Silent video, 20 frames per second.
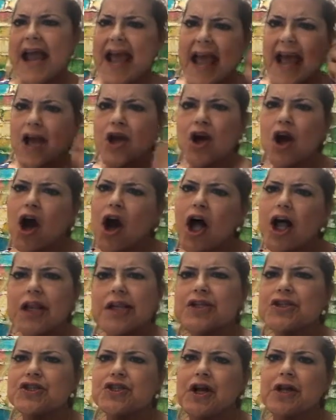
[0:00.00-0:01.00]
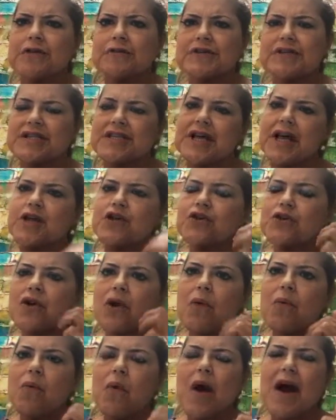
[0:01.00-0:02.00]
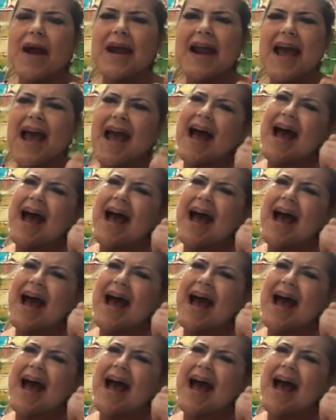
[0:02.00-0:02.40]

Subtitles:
and call each other and say, you know what?